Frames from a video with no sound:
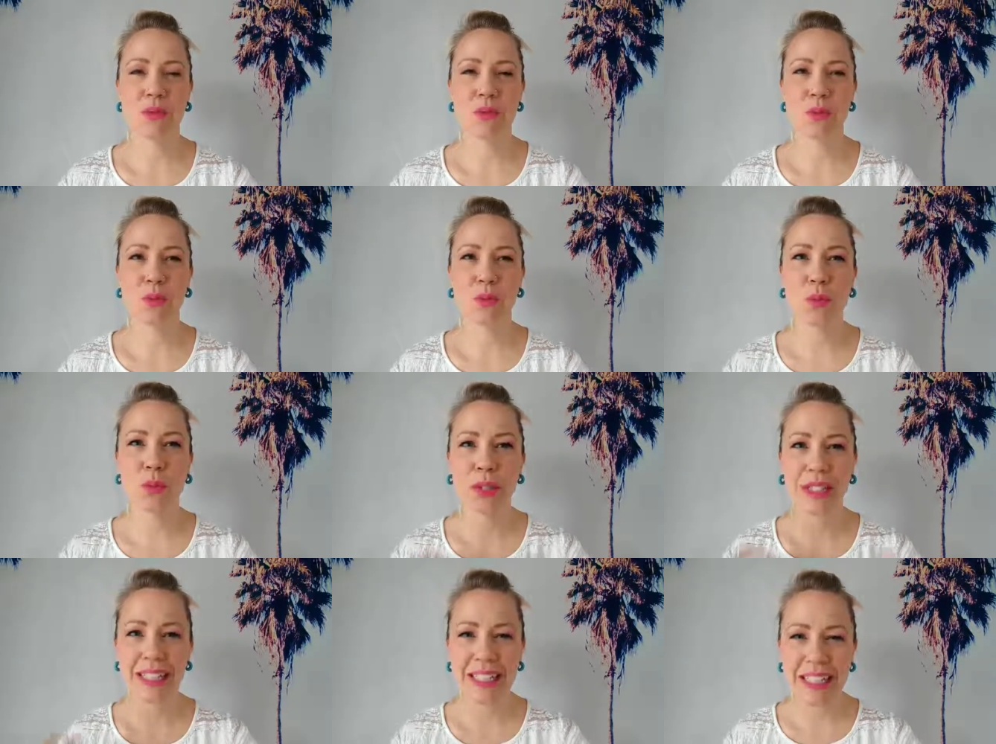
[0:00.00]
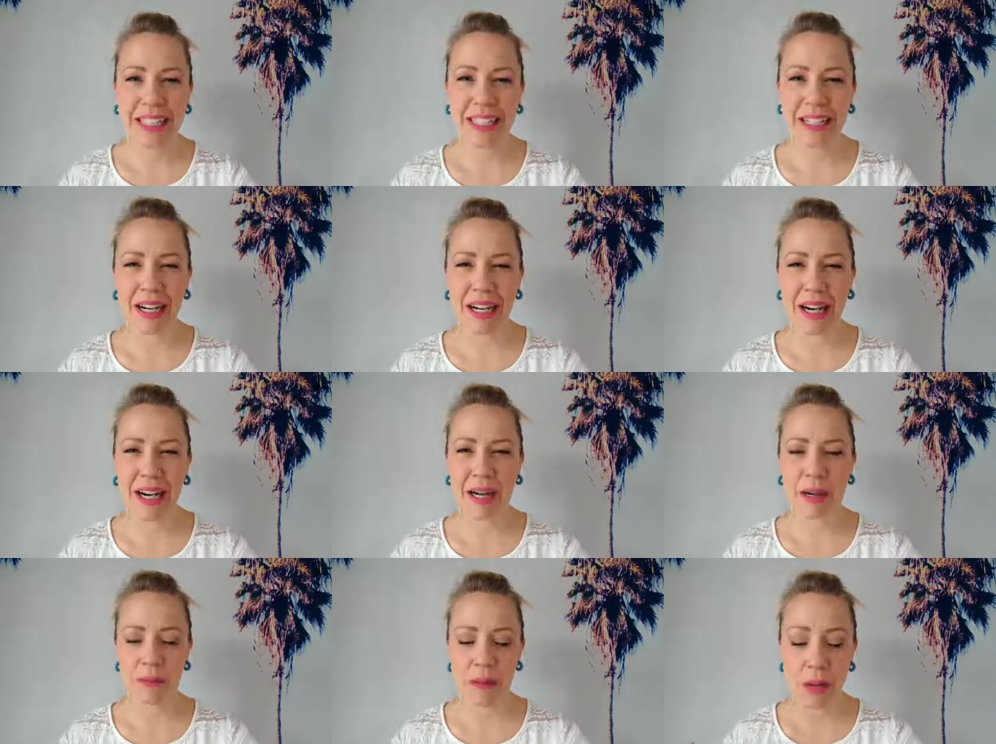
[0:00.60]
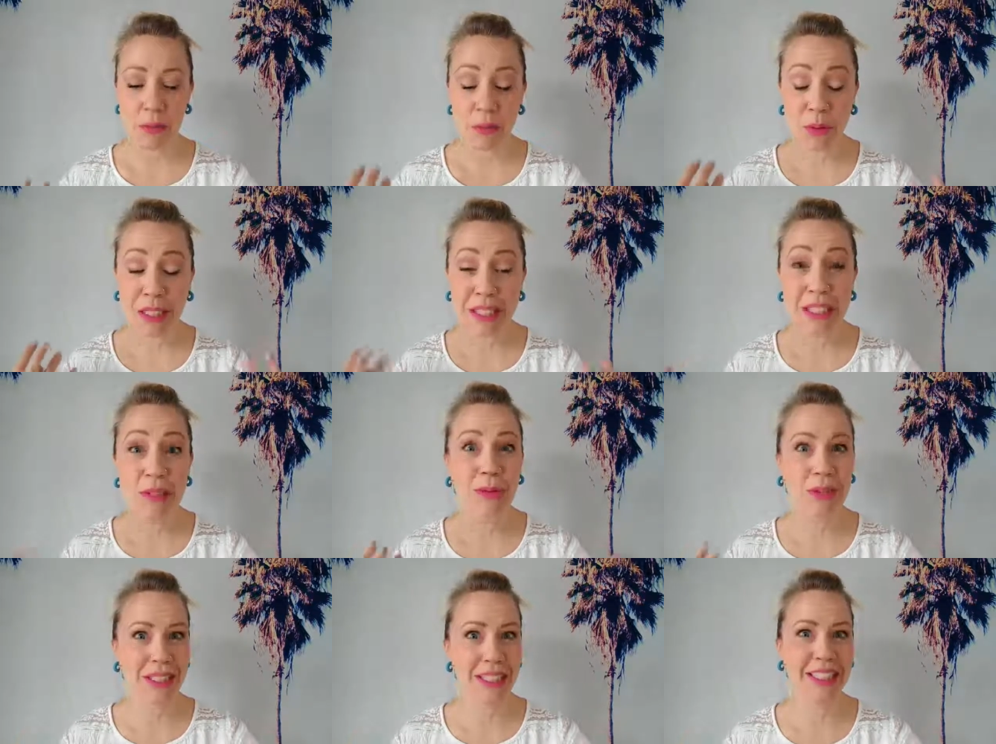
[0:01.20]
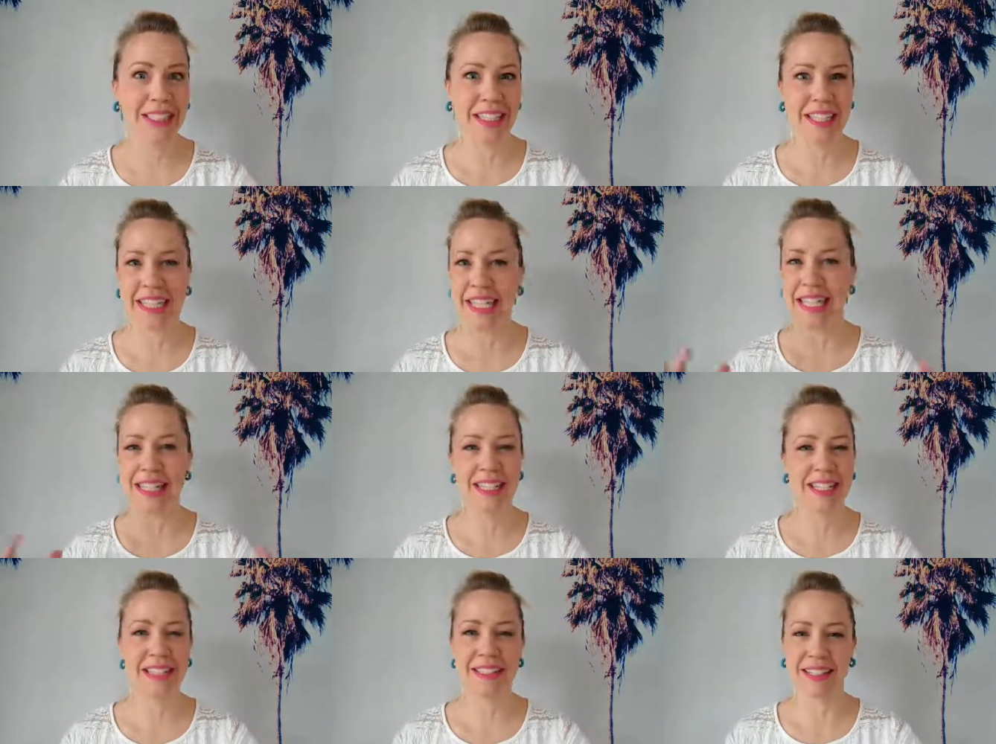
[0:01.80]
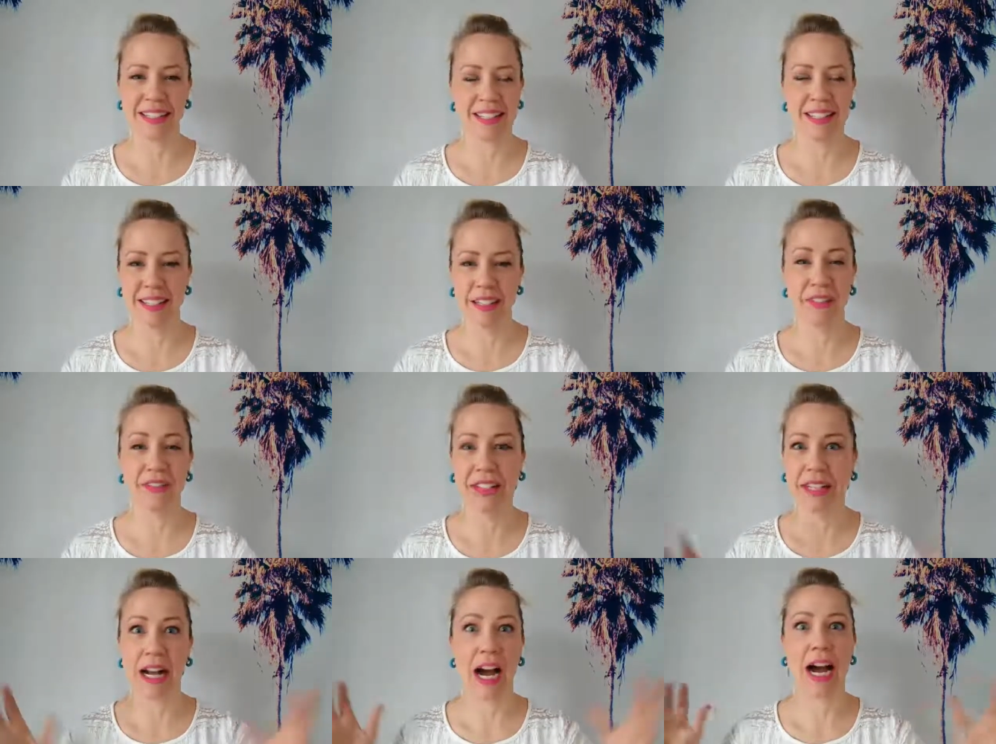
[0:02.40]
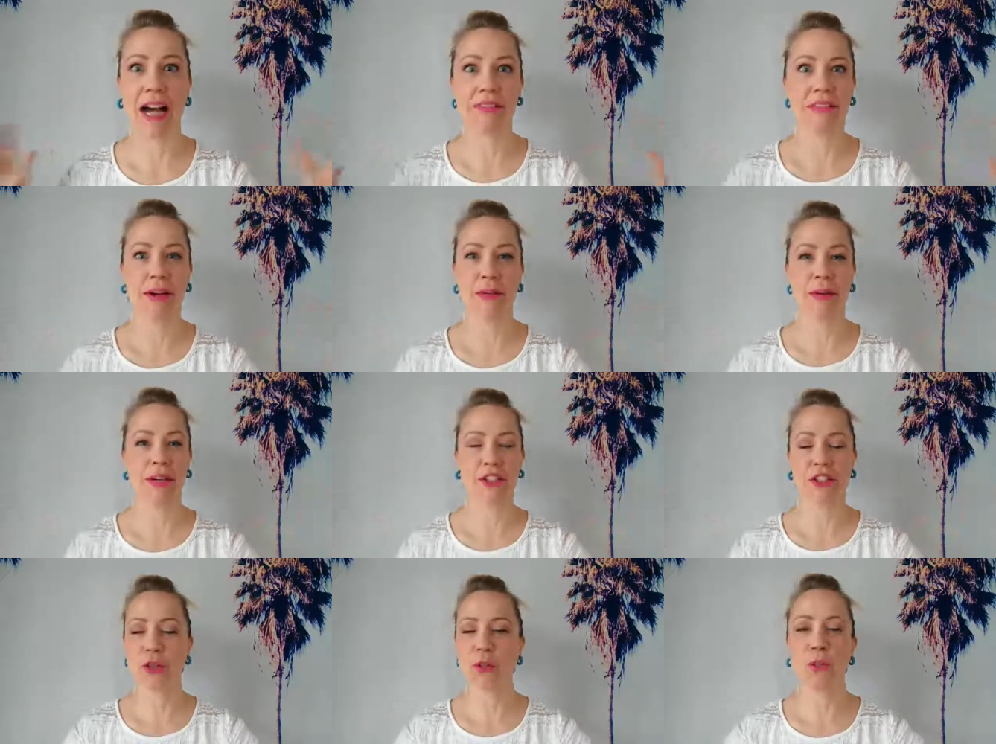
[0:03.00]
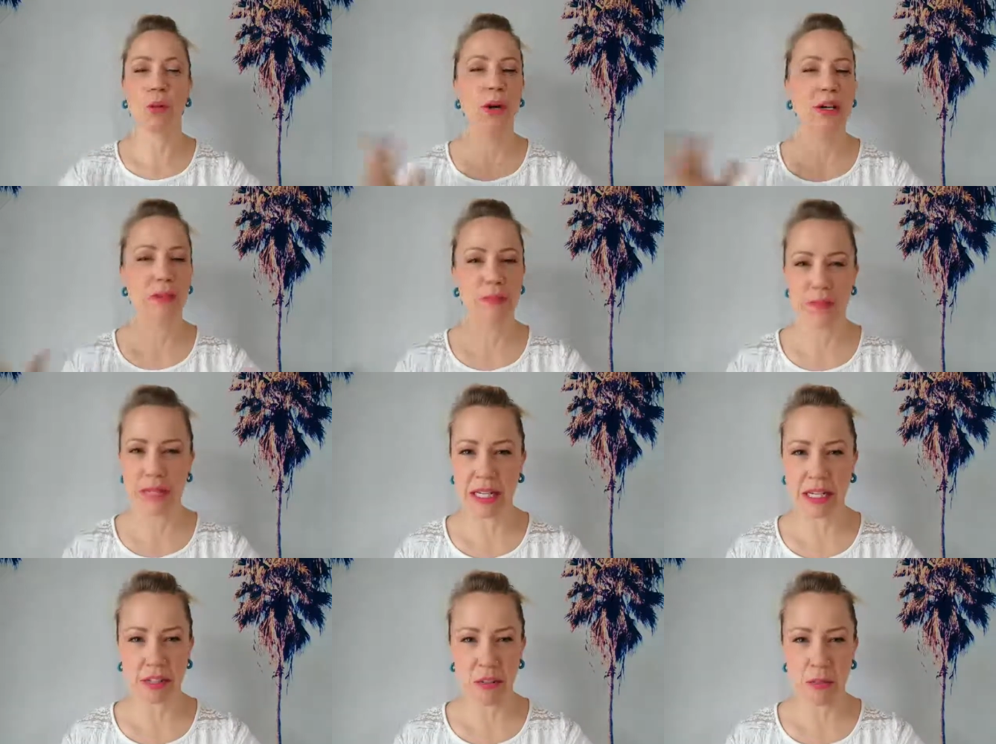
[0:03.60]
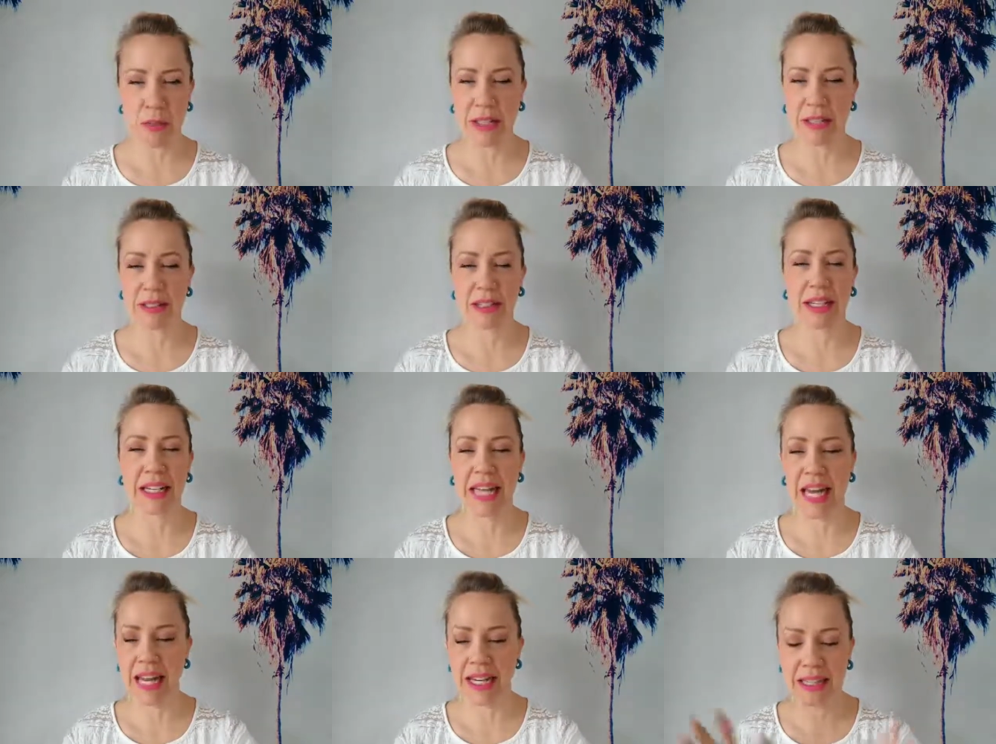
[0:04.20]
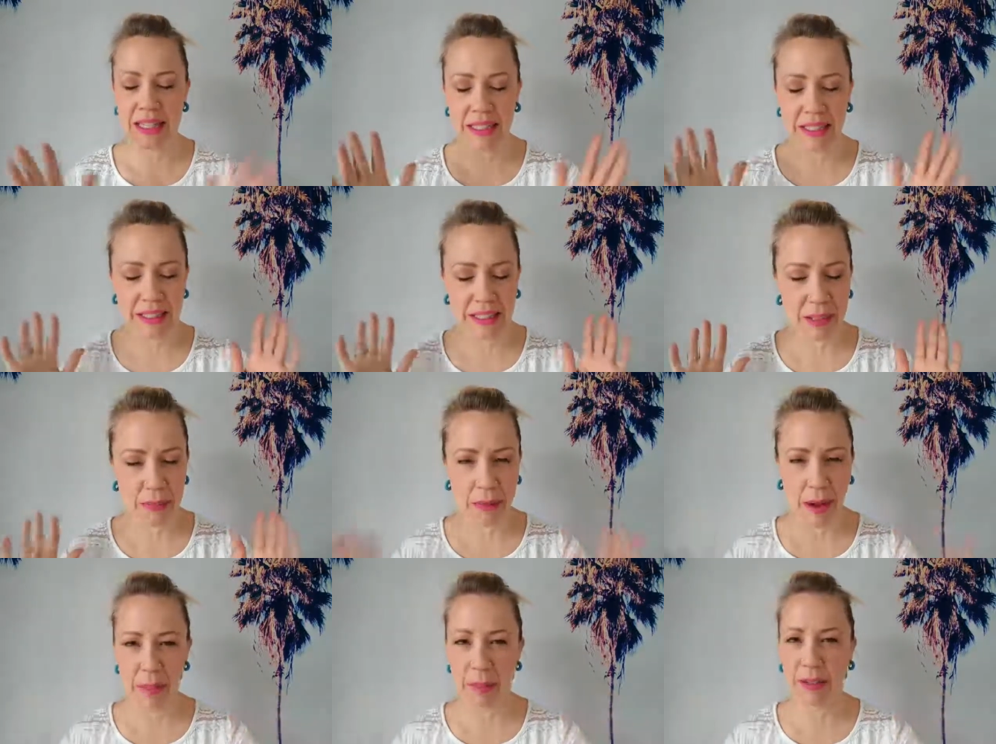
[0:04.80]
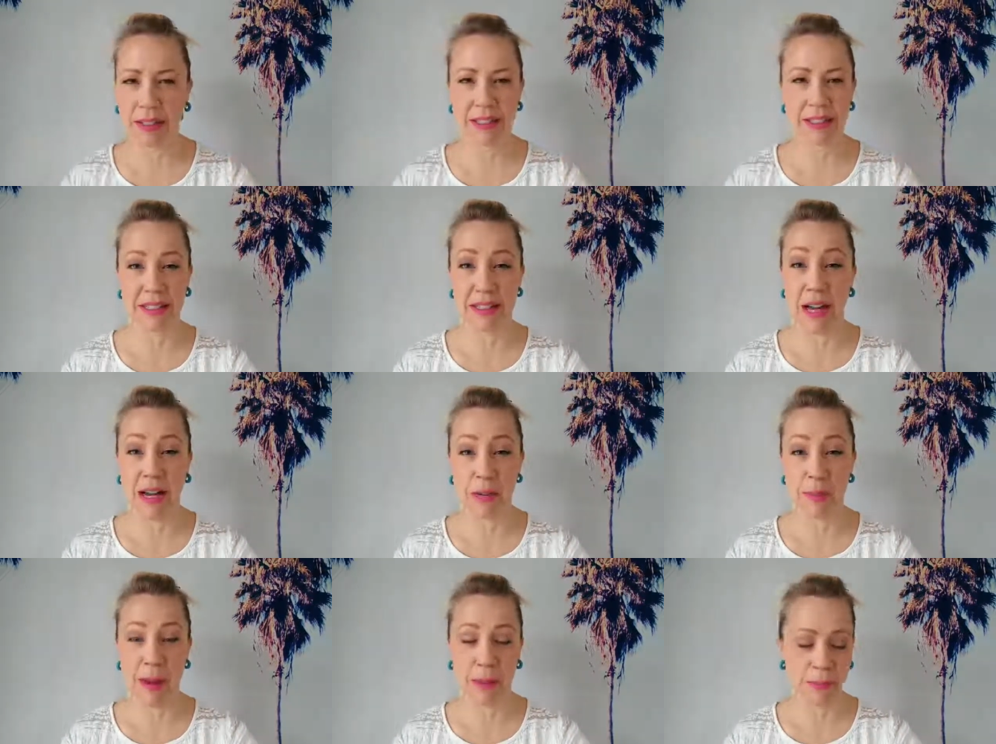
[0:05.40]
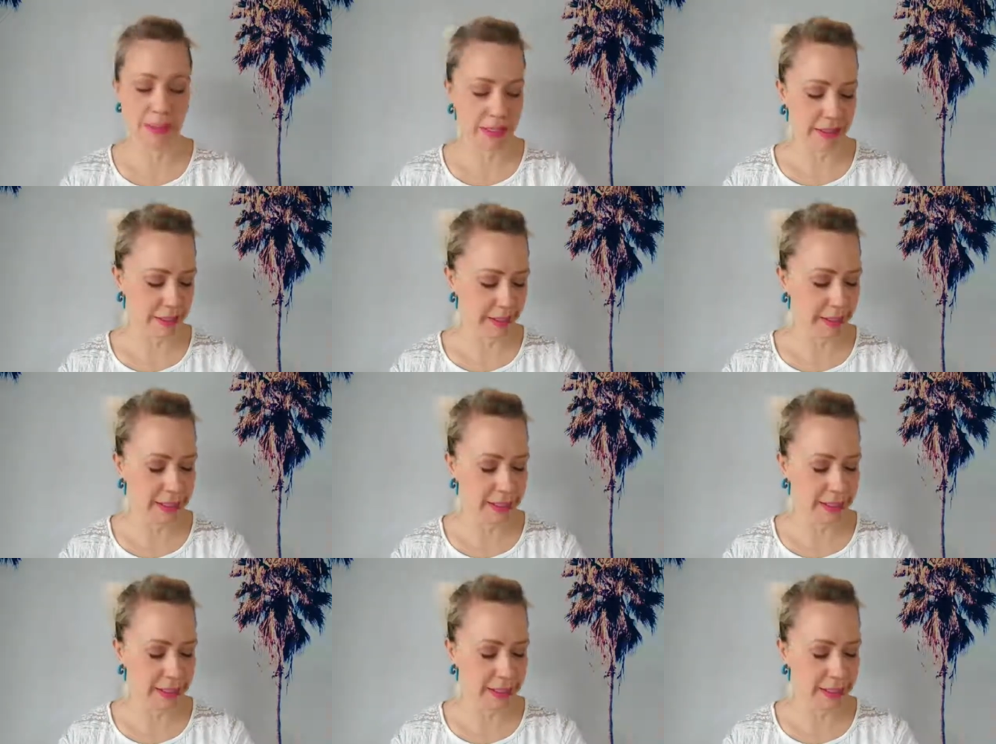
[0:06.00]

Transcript: really um, i'm really really like into this idea of like high vibration what it means because again in my book it's not about being